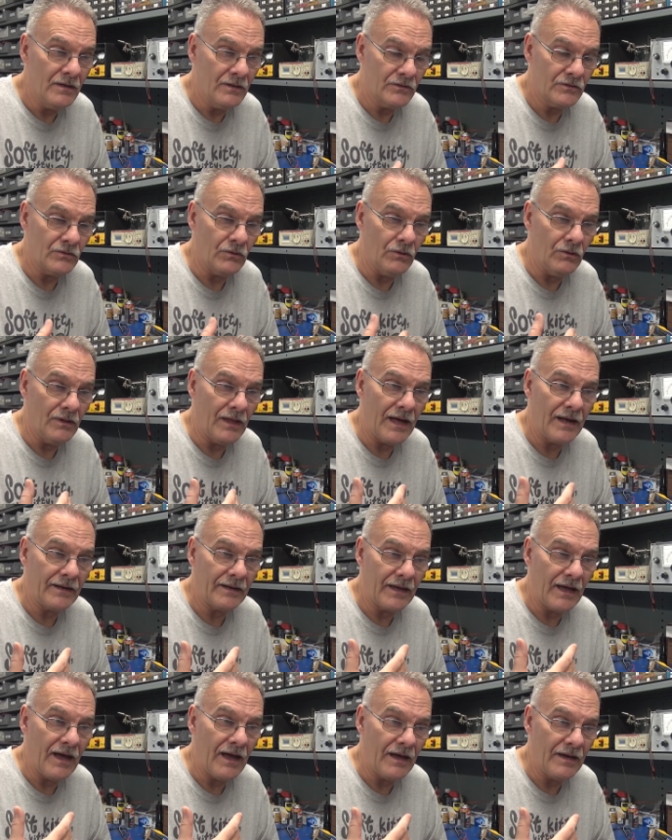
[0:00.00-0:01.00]
So a lot
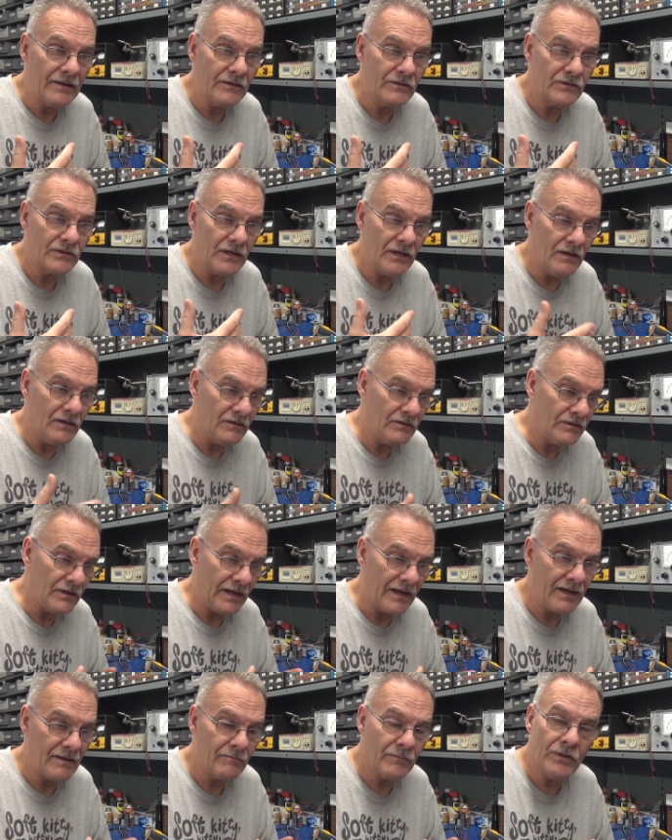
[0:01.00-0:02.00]
of guys get into
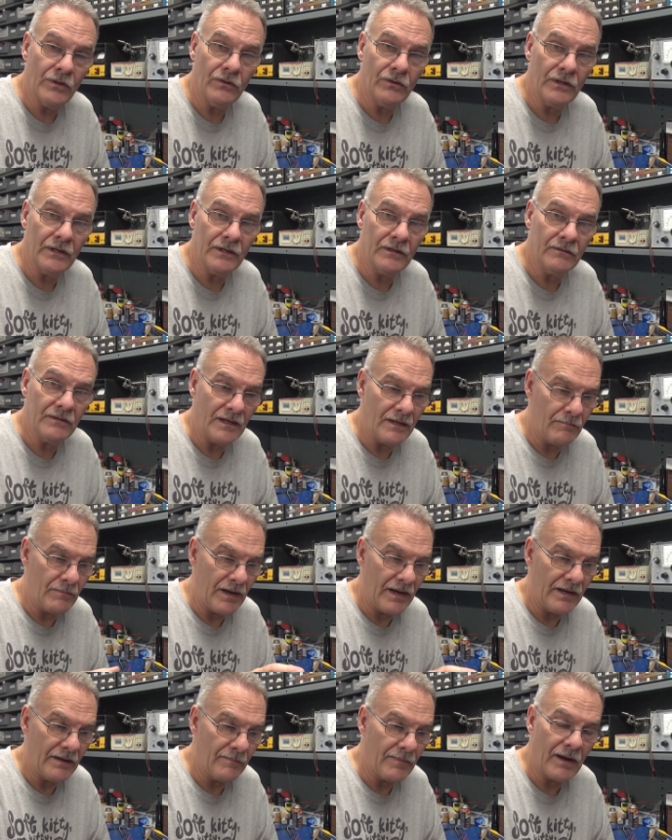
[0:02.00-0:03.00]
amp building and they
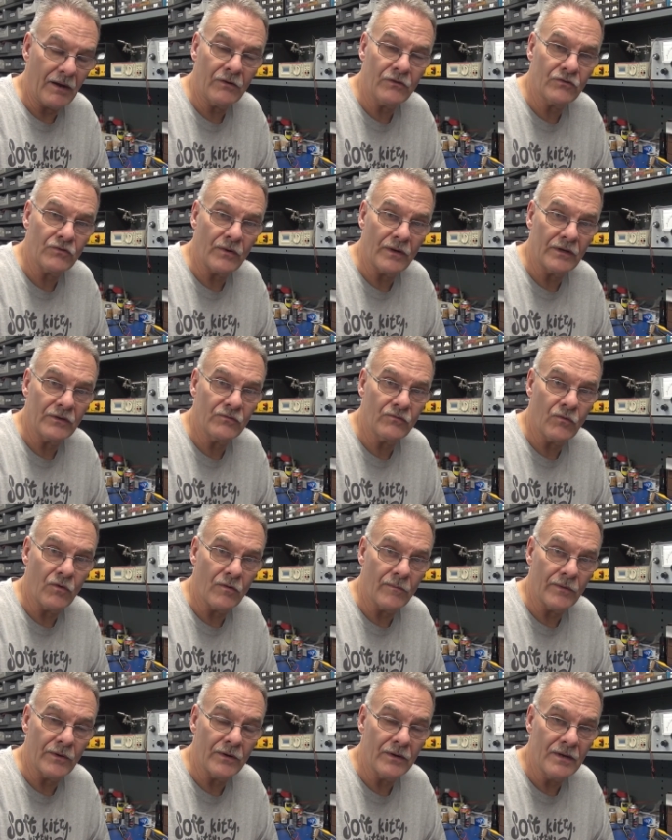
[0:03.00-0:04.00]
buy a power
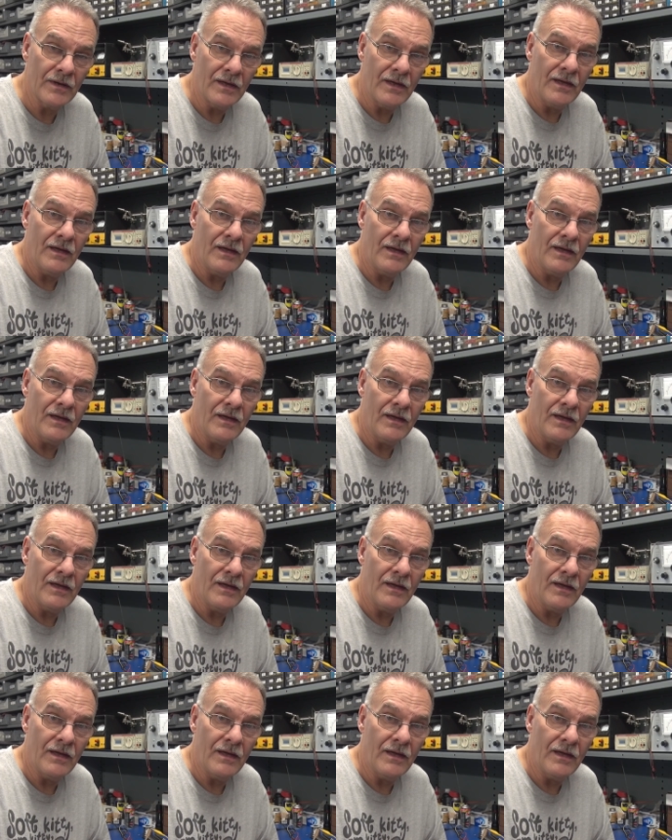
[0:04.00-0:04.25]
transformer